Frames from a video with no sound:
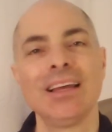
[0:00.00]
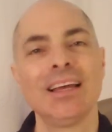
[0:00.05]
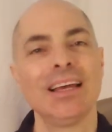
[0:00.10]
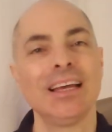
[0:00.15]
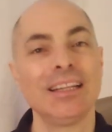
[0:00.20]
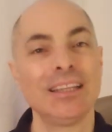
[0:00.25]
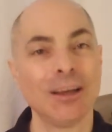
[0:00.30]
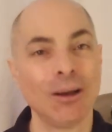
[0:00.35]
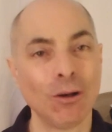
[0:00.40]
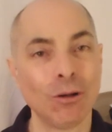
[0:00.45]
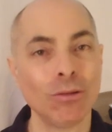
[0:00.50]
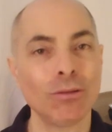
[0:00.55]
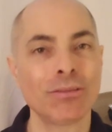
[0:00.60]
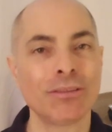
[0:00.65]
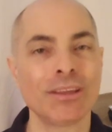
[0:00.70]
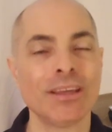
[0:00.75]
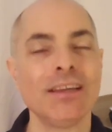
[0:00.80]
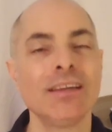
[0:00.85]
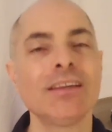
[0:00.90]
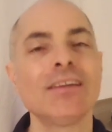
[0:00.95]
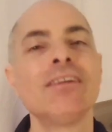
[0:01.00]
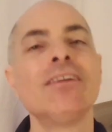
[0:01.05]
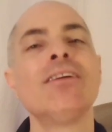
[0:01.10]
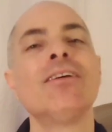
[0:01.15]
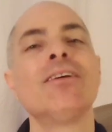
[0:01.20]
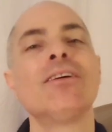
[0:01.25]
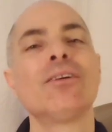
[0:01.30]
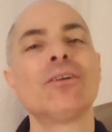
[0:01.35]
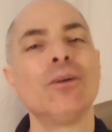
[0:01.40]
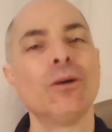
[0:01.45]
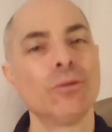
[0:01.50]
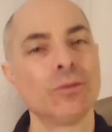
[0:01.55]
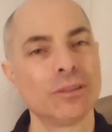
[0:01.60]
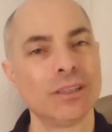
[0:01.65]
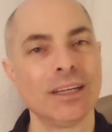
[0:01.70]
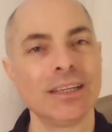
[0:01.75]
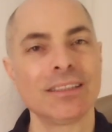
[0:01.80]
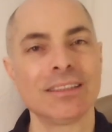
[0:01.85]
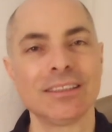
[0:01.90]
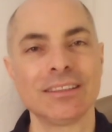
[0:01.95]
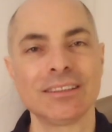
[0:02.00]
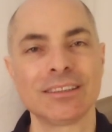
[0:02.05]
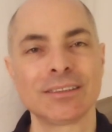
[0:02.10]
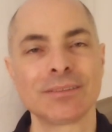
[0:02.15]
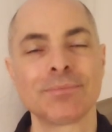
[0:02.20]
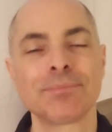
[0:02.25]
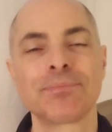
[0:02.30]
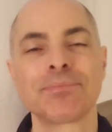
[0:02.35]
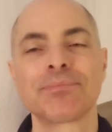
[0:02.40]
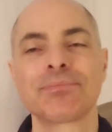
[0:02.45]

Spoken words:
And the whole thing goes like this.